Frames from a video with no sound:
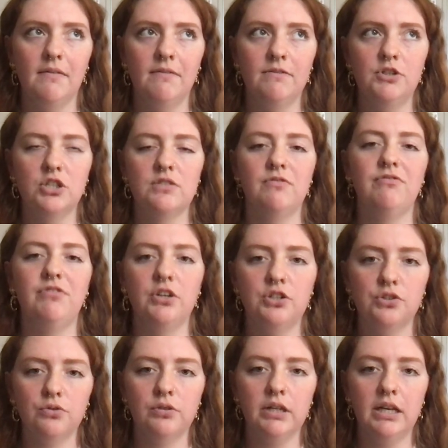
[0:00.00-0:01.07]
just
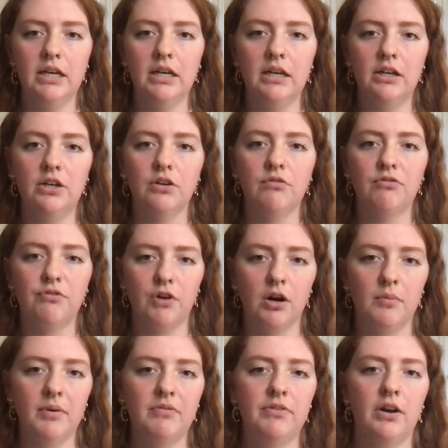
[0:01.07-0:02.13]
visually
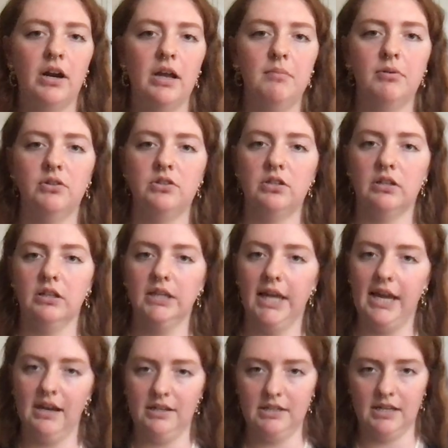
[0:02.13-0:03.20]
confirm if they're able to
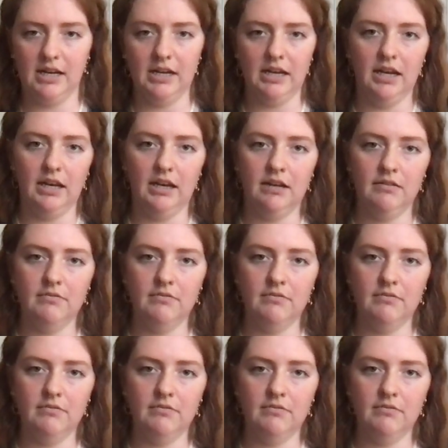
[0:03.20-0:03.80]
land any